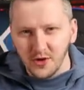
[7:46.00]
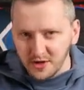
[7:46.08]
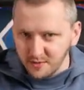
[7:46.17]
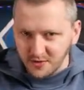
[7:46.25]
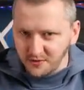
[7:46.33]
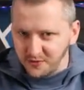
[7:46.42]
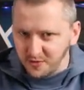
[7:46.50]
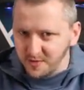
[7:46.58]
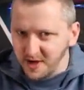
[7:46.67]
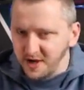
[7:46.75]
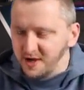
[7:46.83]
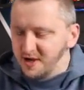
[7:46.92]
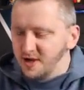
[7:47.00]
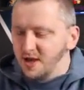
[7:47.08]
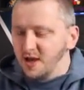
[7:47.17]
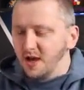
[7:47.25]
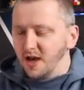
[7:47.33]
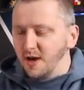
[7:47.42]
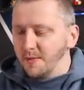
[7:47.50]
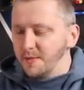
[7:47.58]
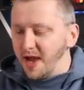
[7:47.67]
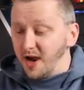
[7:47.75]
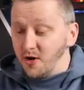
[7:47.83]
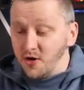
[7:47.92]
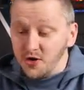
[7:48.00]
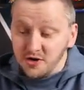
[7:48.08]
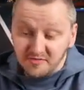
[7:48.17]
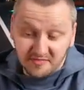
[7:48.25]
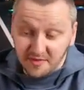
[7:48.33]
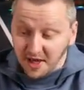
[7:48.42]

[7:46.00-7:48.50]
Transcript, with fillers: Pokemon from there? Um, or